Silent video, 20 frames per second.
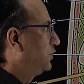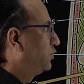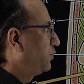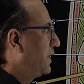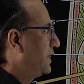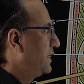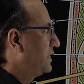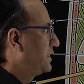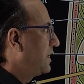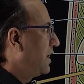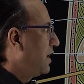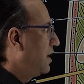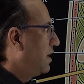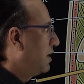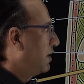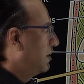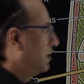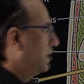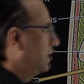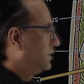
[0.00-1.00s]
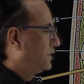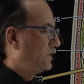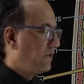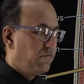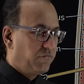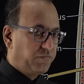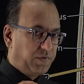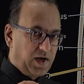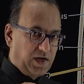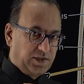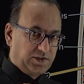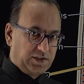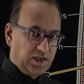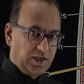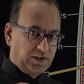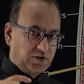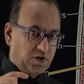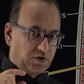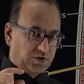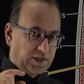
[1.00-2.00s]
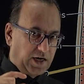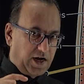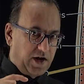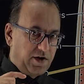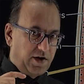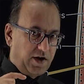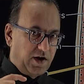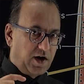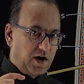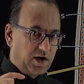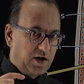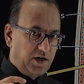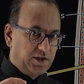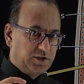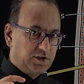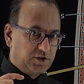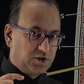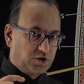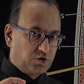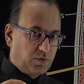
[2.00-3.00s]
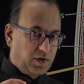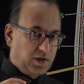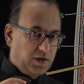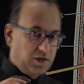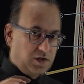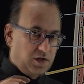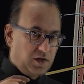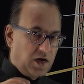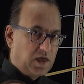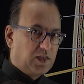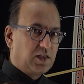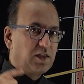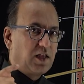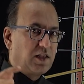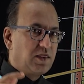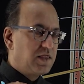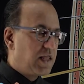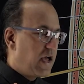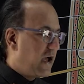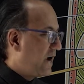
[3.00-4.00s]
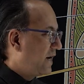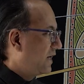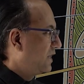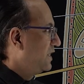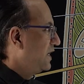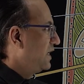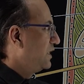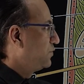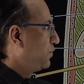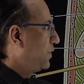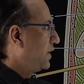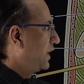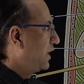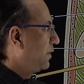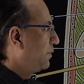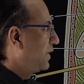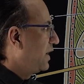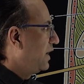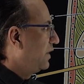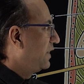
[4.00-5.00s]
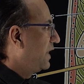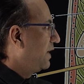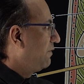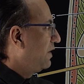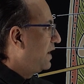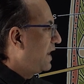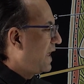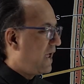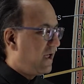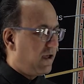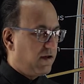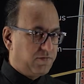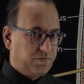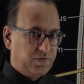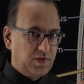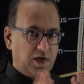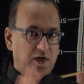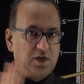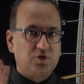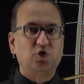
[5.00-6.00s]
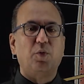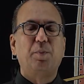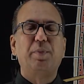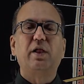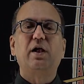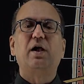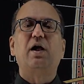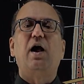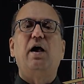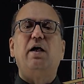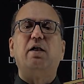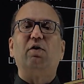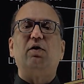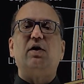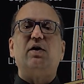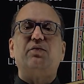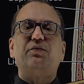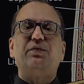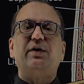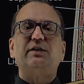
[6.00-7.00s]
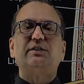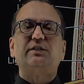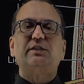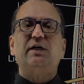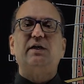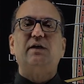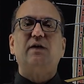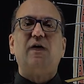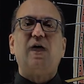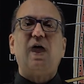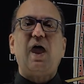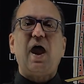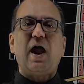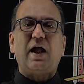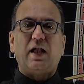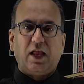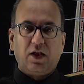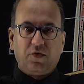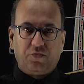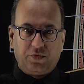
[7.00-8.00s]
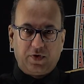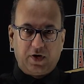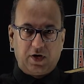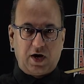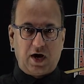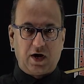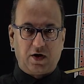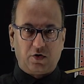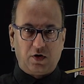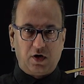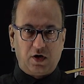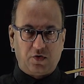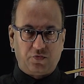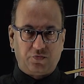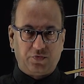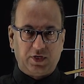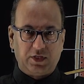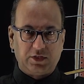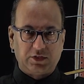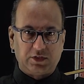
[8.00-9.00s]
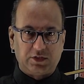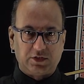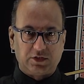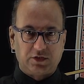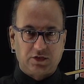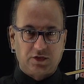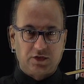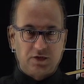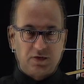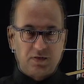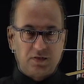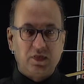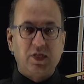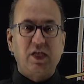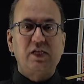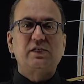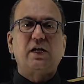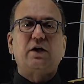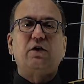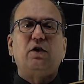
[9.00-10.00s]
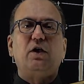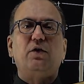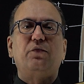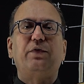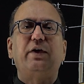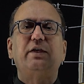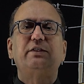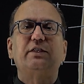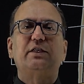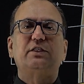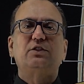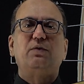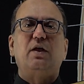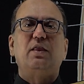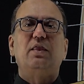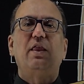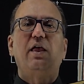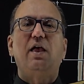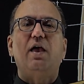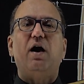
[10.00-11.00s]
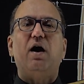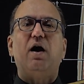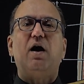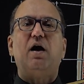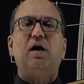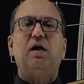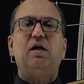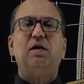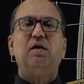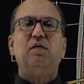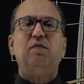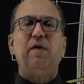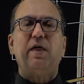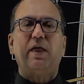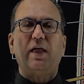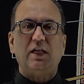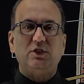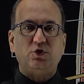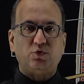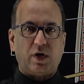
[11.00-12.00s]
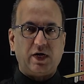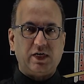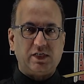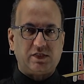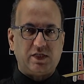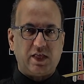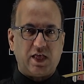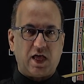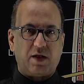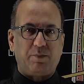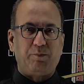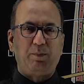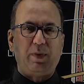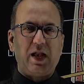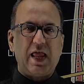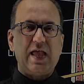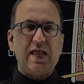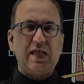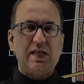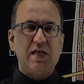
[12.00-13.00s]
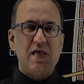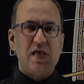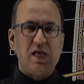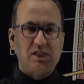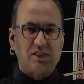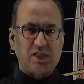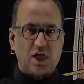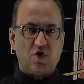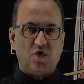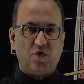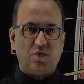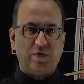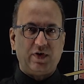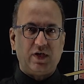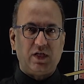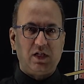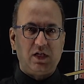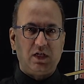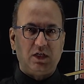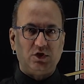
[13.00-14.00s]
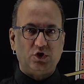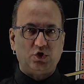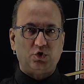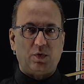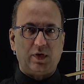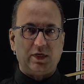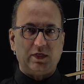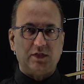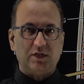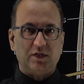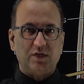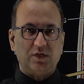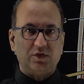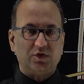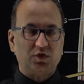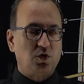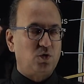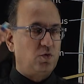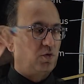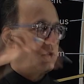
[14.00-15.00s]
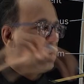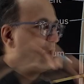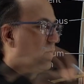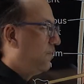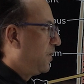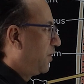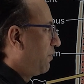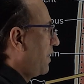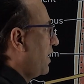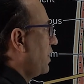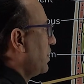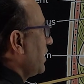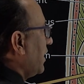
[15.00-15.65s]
joints are symphysis or secondary cartilaginous joint. Other than that, these vertebra, they will have the superior articular facet and inferior articular facets. These articular facets, when they are making joints, they are plain synovial joint. So between